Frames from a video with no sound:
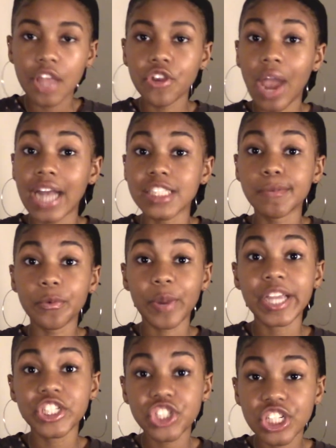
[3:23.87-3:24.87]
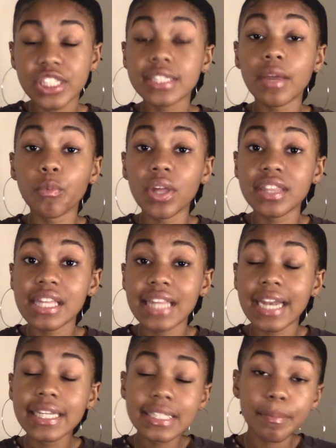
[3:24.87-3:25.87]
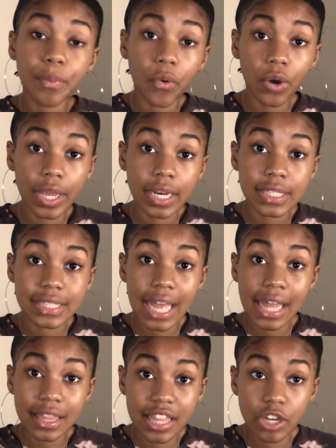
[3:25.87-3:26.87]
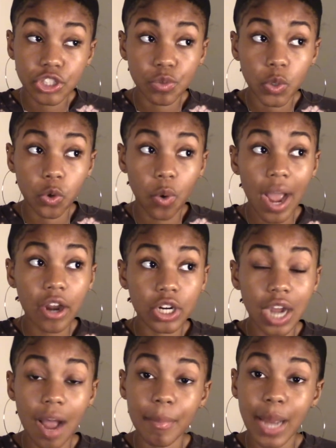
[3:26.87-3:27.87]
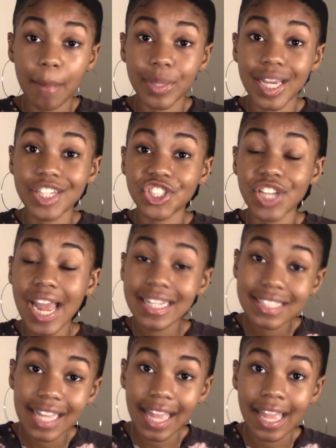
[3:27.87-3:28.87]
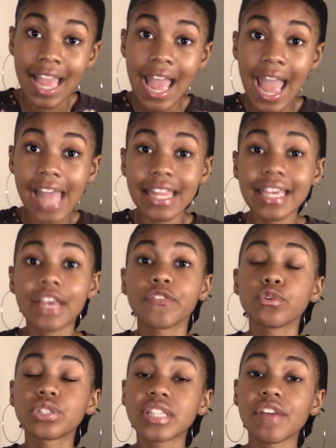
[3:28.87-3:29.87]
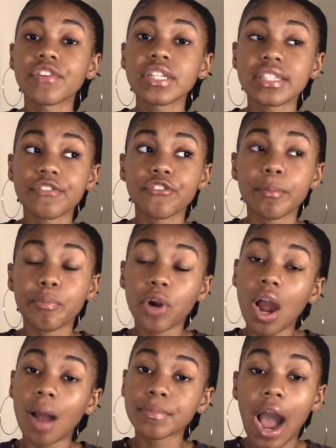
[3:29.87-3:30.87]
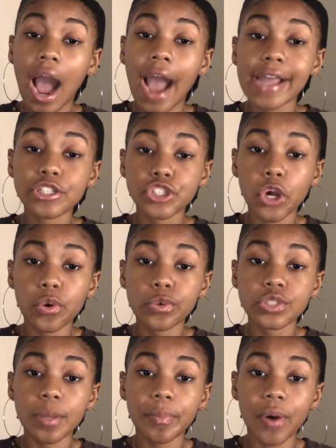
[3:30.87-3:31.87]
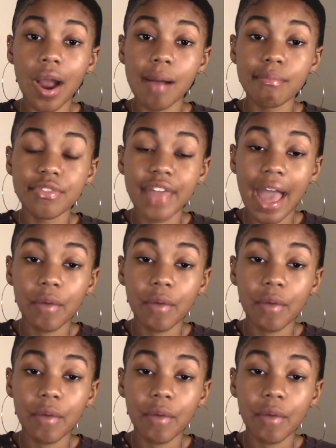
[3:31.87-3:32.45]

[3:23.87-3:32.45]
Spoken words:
your aspirations, and one thing that is important is that there's a required common application essay and they give you 7 different prompts. I chose a prompt that